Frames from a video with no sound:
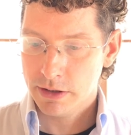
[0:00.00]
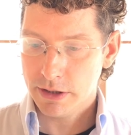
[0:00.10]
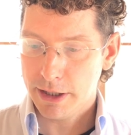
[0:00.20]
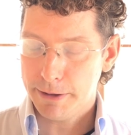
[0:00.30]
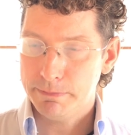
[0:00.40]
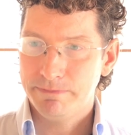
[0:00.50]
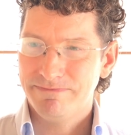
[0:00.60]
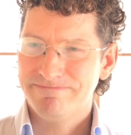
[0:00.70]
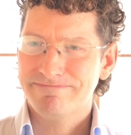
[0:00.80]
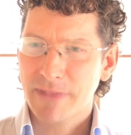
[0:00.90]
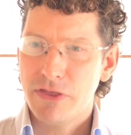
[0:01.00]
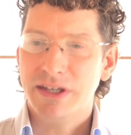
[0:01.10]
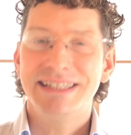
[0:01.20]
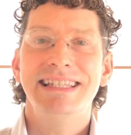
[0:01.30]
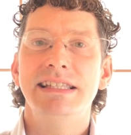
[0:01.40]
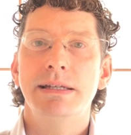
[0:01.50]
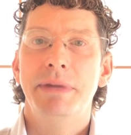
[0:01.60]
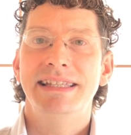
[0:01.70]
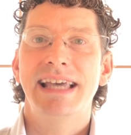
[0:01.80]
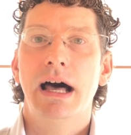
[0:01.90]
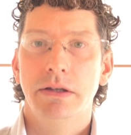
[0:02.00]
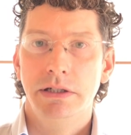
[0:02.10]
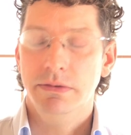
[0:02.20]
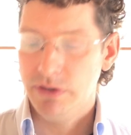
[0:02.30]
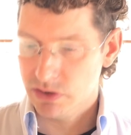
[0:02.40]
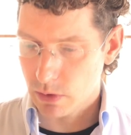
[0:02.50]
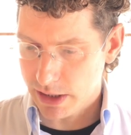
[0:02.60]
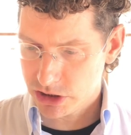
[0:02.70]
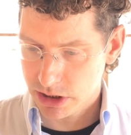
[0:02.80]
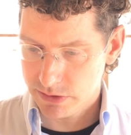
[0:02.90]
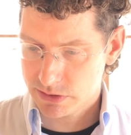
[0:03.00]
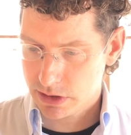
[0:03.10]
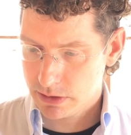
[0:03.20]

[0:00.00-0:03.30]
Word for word: uh, the sentimentality of these watches.